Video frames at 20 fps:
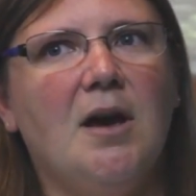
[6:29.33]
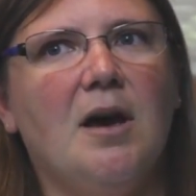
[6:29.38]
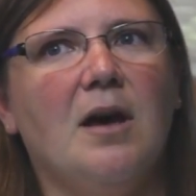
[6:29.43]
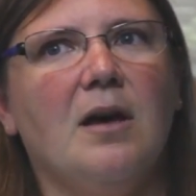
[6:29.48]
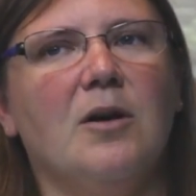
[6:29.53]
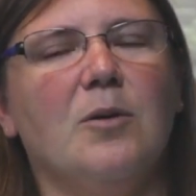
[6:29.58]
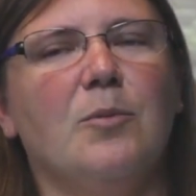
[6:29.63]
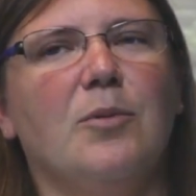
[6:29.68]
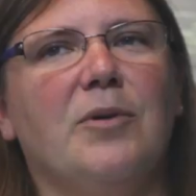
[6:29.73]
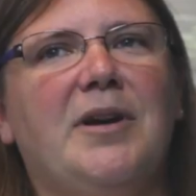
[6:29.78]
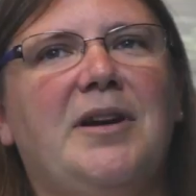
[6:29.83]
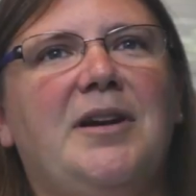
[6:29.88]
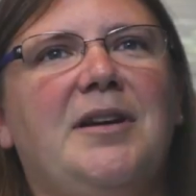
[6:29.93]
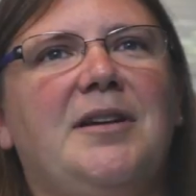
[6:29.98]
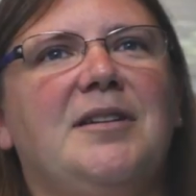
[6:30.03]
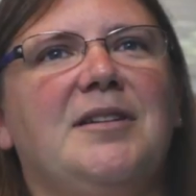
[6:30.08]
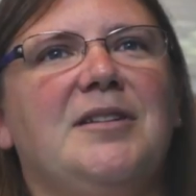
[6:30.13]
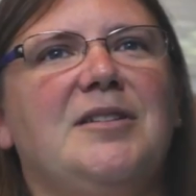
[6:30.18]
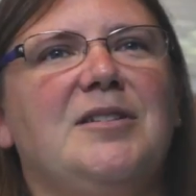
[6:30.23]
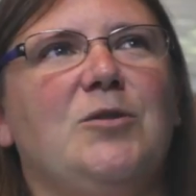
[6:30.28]
our
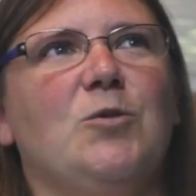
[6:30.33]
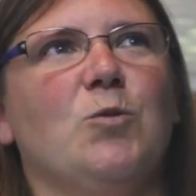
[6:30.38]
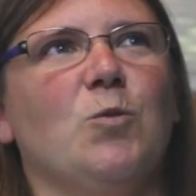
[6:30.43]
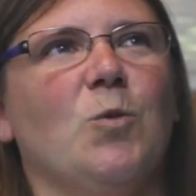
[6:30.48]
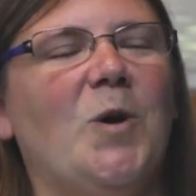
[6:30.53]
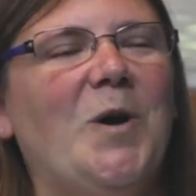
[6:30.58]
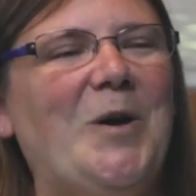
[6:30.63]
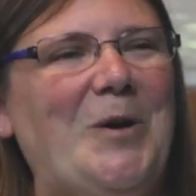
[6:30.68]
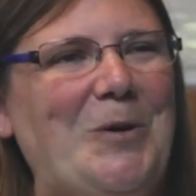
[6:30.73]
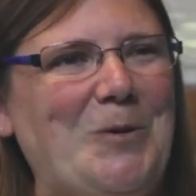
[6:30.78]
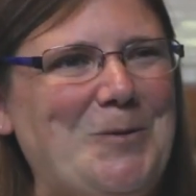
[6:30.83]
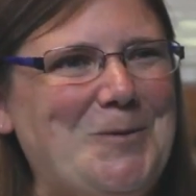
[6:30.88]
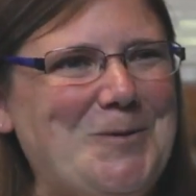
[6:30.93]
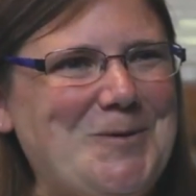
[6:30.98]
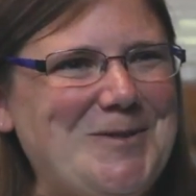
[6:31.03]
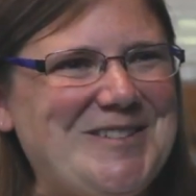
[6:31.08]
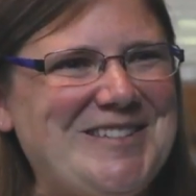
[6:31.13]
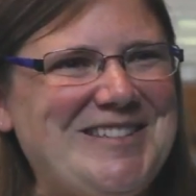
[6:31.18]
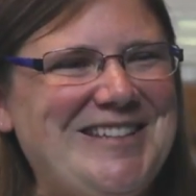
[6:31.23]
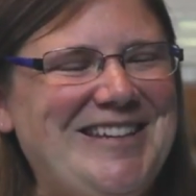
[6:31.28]
brain
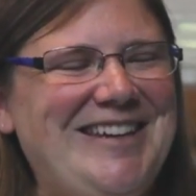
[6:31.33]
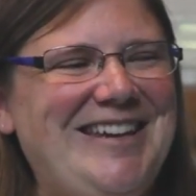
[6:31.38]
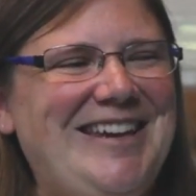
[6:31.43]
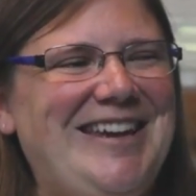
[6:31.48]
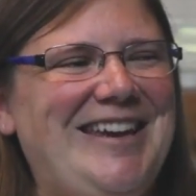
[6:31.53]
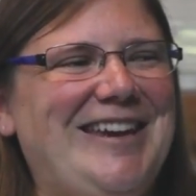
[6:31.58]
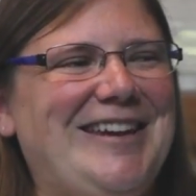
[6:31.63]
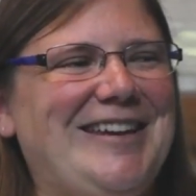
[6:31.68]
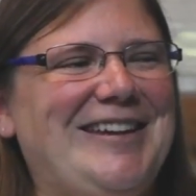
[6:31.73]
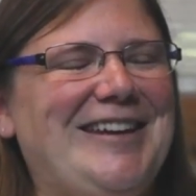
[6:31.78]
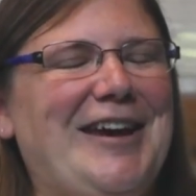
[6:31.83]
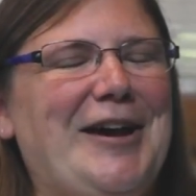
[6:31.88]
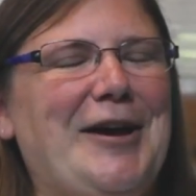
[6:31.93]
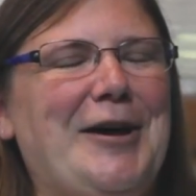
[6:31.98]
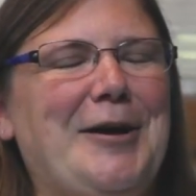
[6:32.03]
grows and